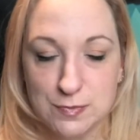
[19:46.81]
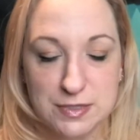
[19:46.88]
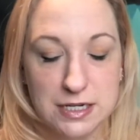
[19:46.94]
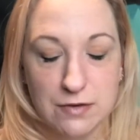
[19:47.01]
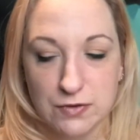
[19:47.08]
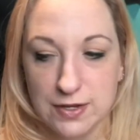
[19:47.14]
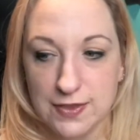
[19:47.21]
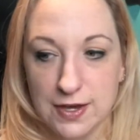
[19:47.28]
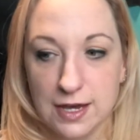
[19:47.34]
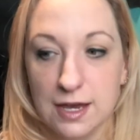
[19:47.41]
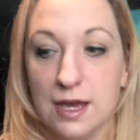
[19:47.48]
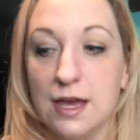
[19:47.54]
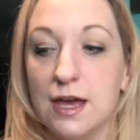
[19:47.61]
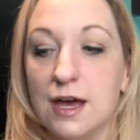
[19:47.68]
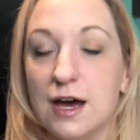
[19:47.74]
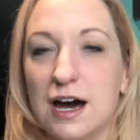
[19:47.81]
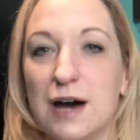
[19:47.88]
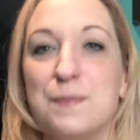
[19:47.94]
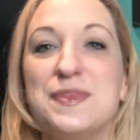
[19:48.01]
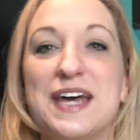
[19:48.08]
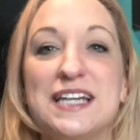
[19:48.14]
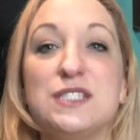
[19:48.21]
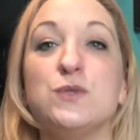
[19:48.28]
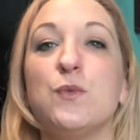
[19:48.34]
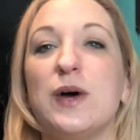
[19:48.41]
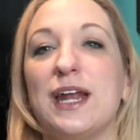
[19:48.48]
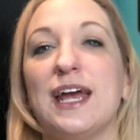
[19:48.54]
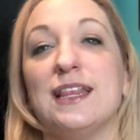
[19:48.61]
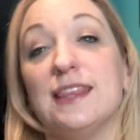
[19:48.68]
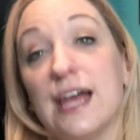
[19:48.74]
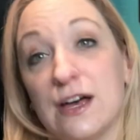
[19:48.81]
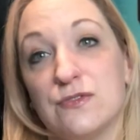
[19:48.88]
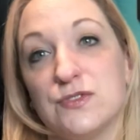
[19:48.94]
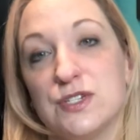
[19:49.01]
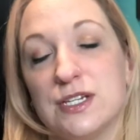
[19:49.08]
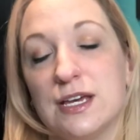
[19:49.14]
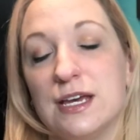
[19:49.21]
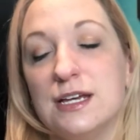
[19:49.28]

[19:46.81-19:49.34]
and everything um that's when i left